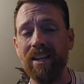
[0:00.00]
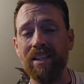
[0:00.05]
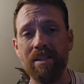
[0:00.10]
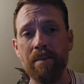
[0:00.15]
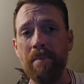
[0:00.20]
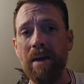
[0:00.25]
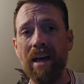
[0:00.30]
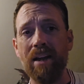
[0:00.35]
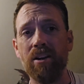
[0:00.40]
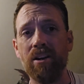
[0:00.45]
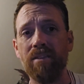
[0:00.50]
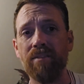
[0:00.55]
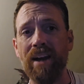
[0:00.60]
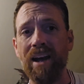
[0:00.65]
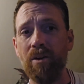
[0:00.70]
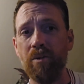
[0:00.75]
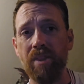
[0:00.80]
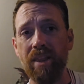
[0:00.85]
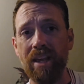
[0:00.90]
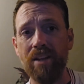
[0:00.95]
as a matter of
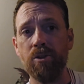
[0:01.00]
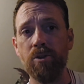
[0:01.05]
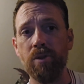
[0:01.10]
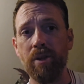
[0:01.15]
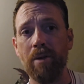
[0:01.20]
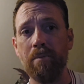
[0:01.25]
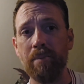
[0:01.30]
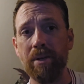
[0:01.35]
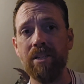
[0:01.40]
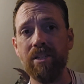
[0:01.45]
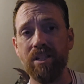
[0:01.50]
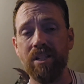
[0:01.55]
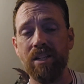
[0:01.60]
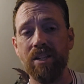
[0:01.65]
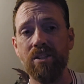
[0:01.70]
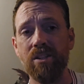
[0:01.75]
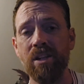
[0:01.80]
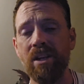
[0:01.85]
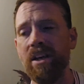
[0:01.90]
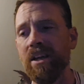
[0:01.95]
how they do their
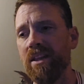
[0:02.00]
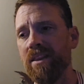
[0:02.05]
business,